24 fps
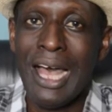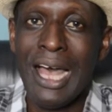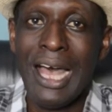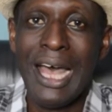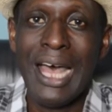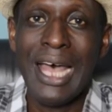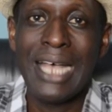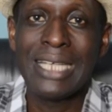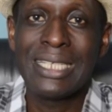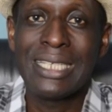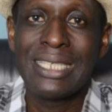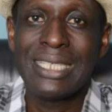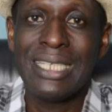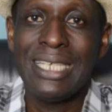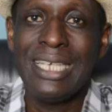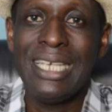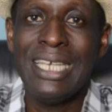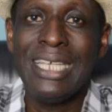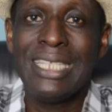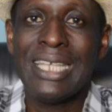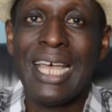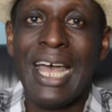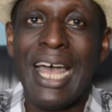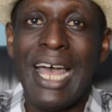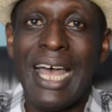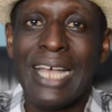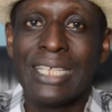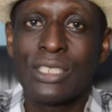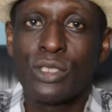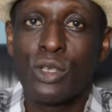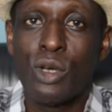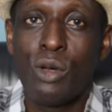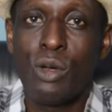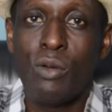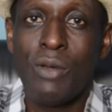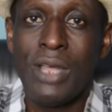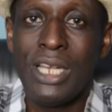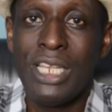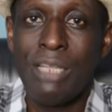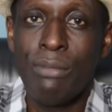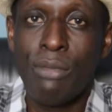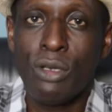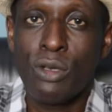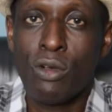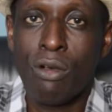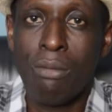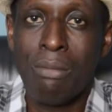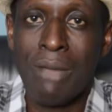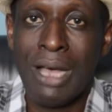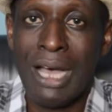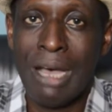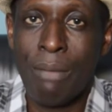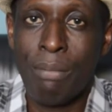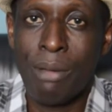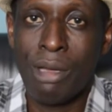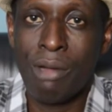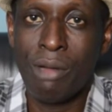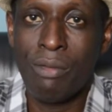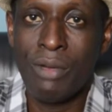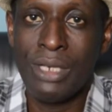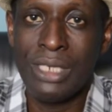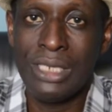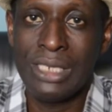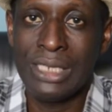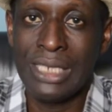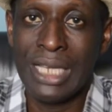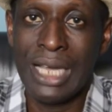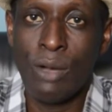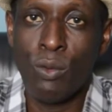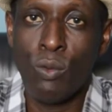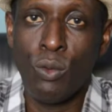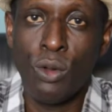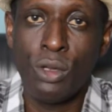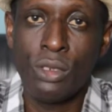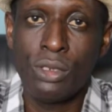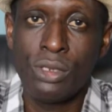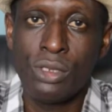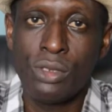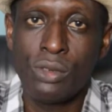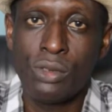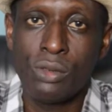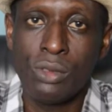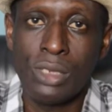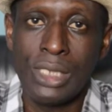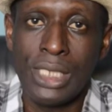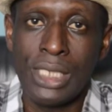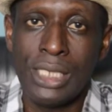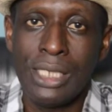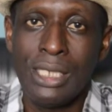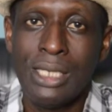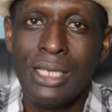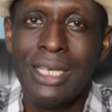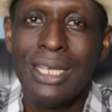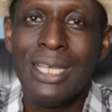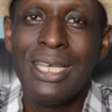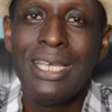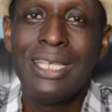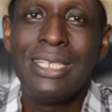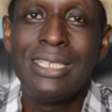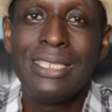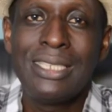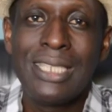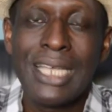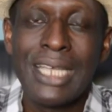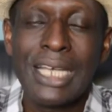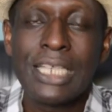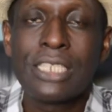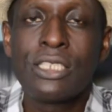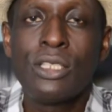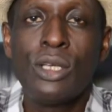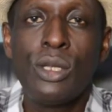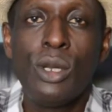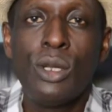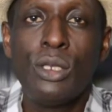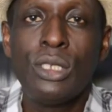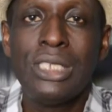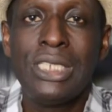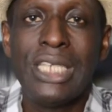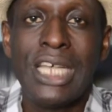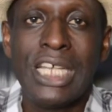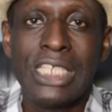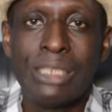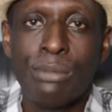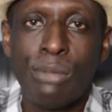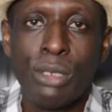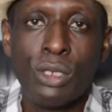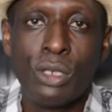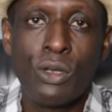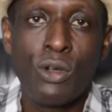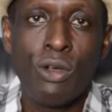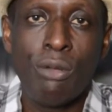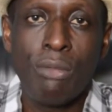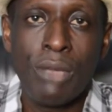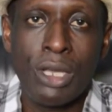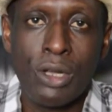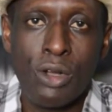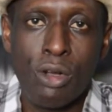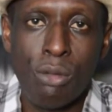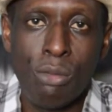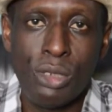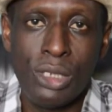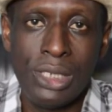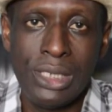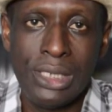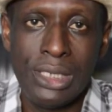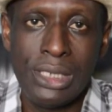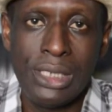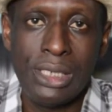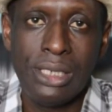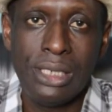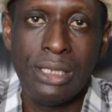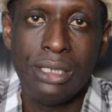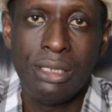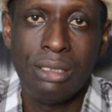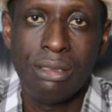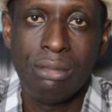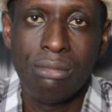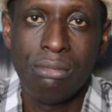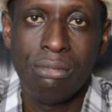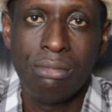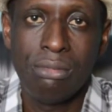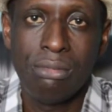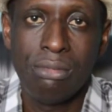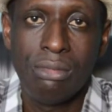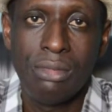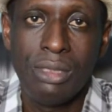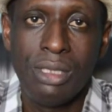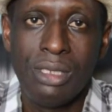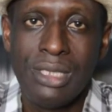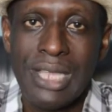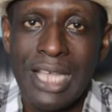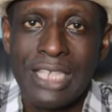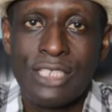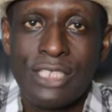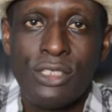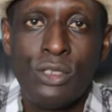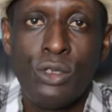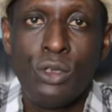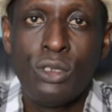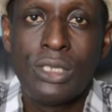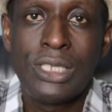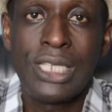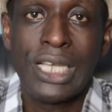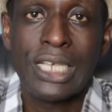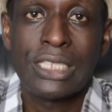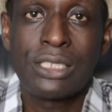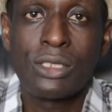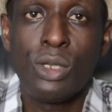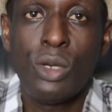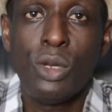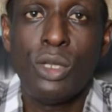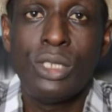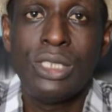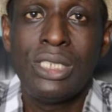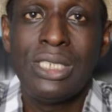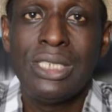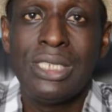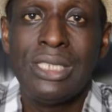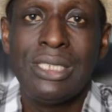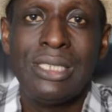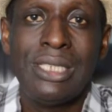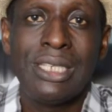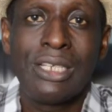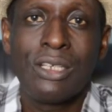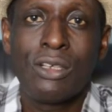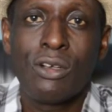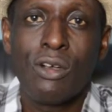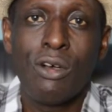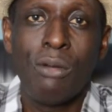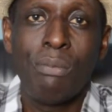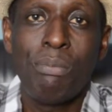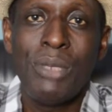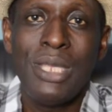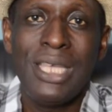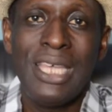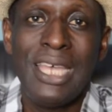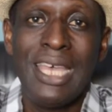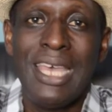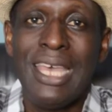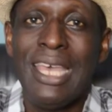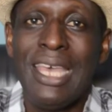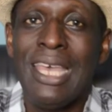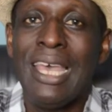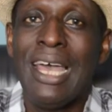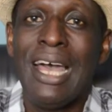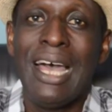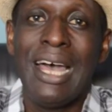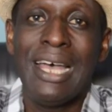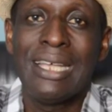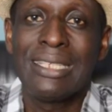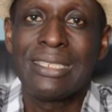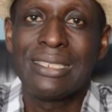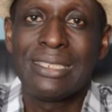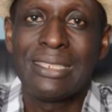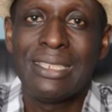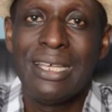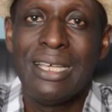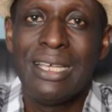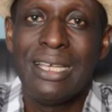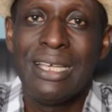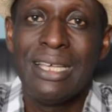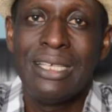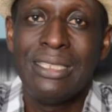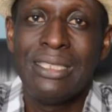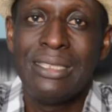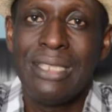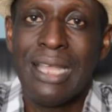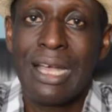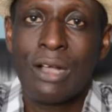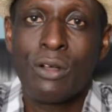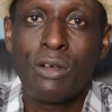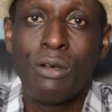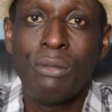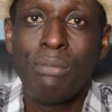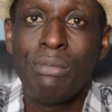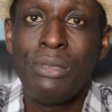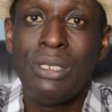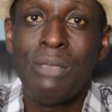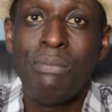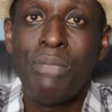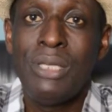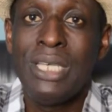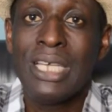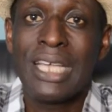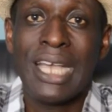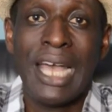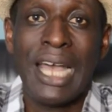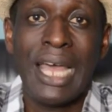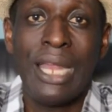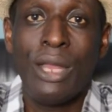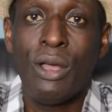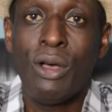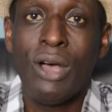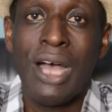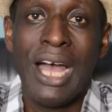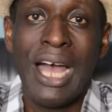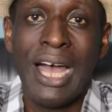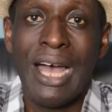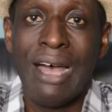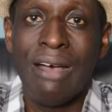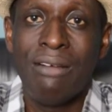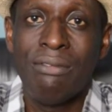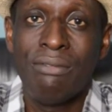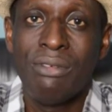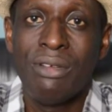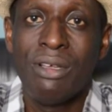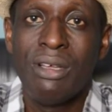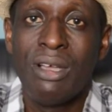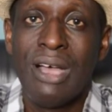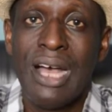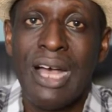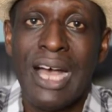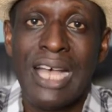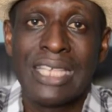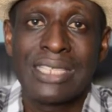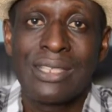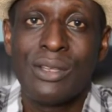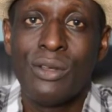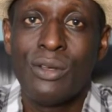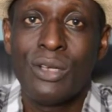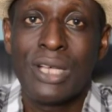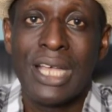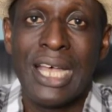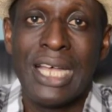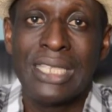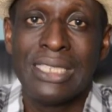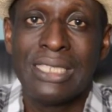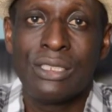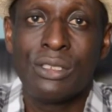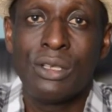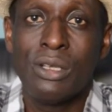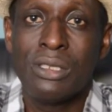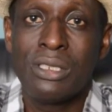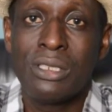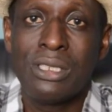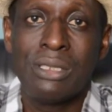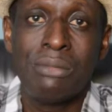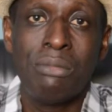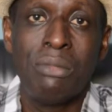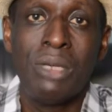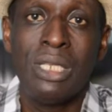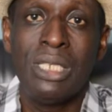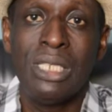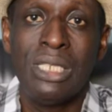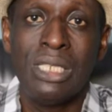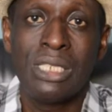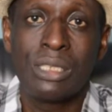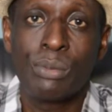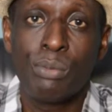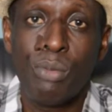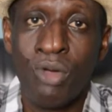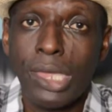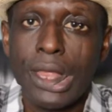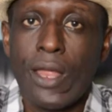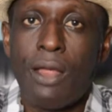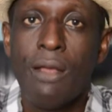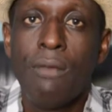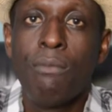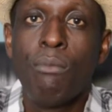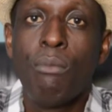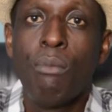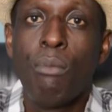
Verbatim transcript: As it has already become apparent in our world today, technology has become a commodity. There's no technology company A has that company B cannot have as long as it's got its money in its pocket.